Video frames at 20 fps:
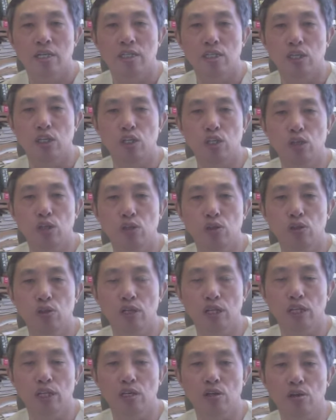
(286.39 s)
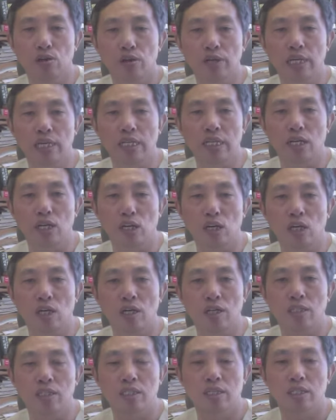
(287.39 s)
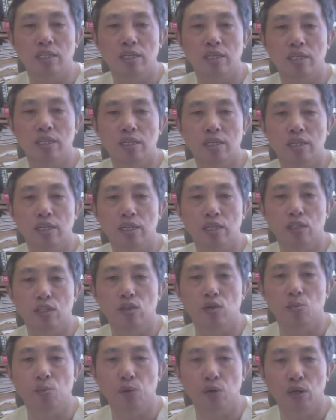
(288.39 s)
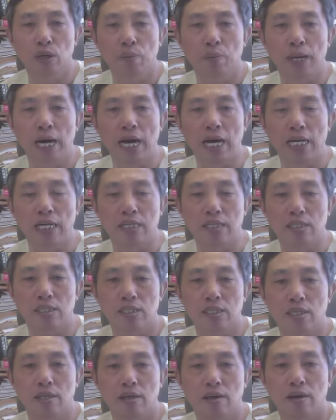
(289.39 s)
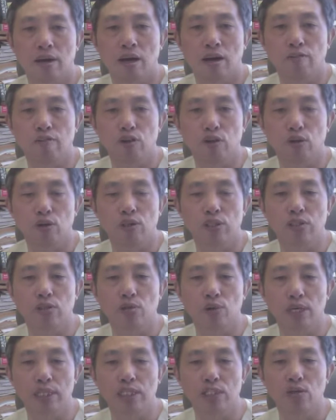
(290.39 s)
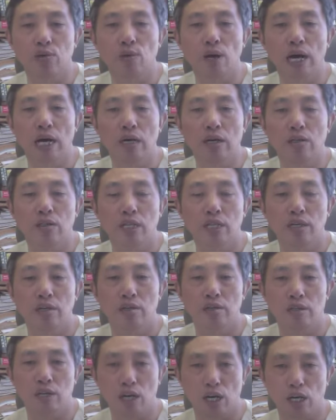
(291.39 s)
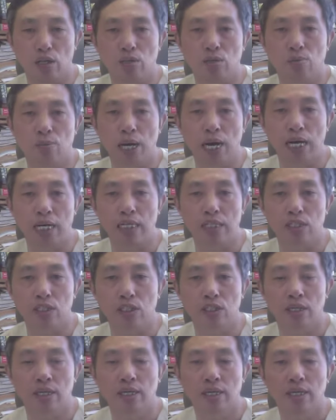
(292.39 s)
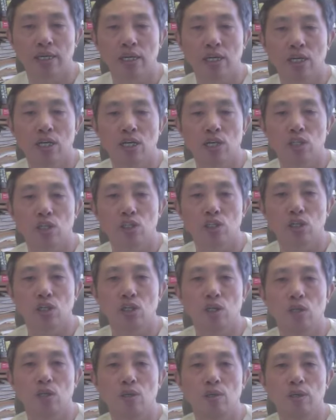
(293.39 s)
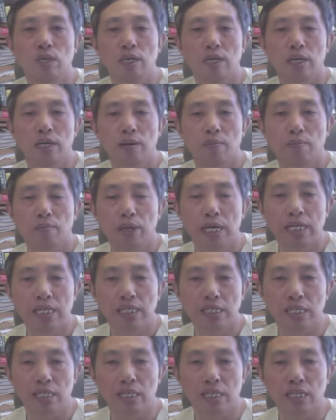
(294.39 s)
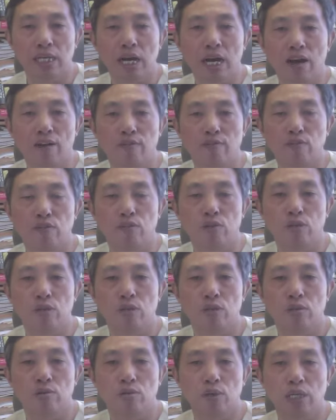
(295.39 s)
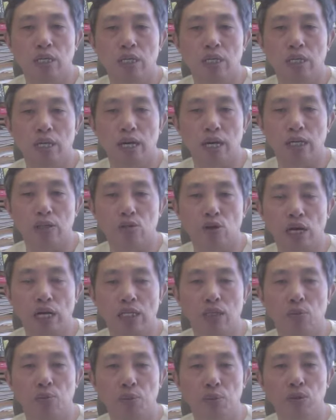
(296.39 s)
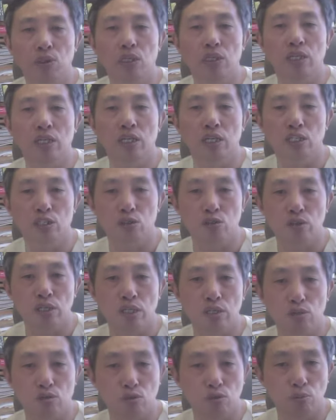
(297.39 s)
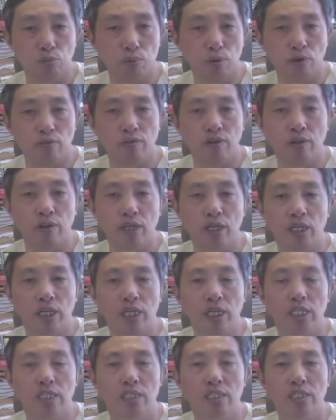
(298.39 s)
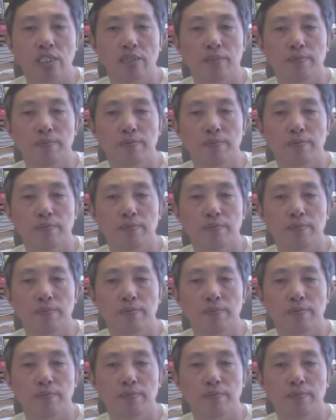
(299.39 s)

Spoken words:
they usually create art, so pretty balanced. Of course, once a while they are out of balance. So basically, have I try to put three group of artists.